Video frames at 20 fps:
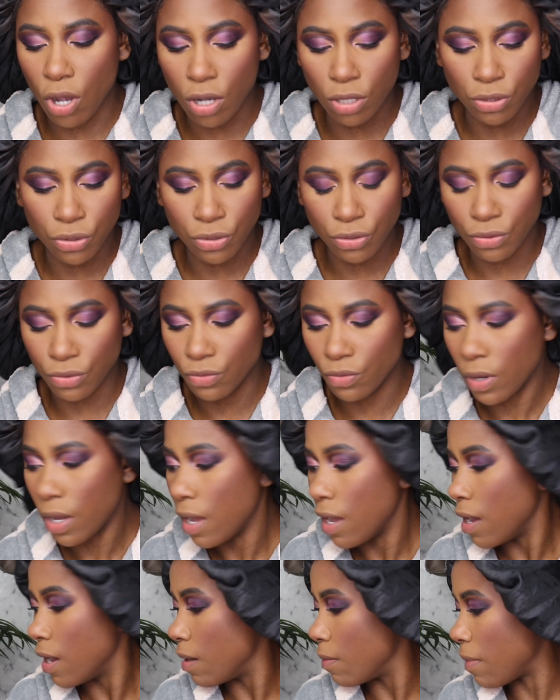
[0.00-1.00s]
onto
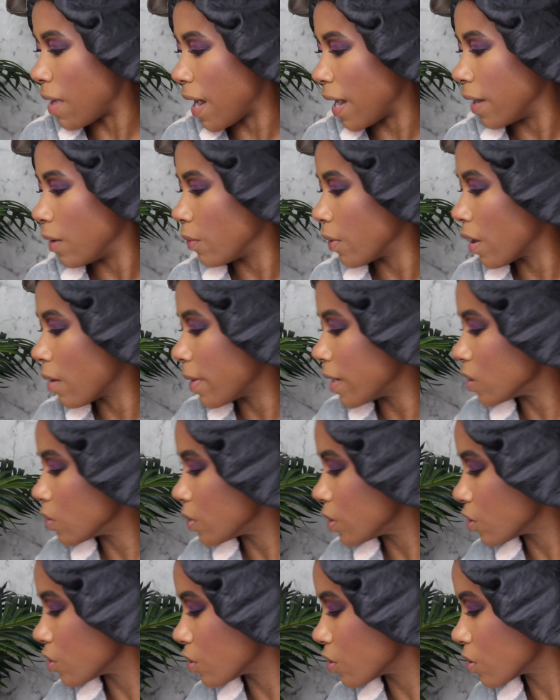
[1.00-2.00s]
my eye. Where are my
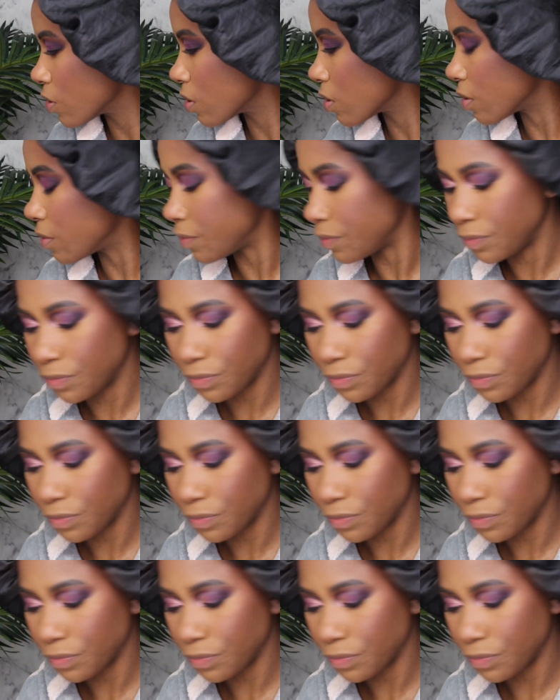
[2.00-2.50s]
tweezers?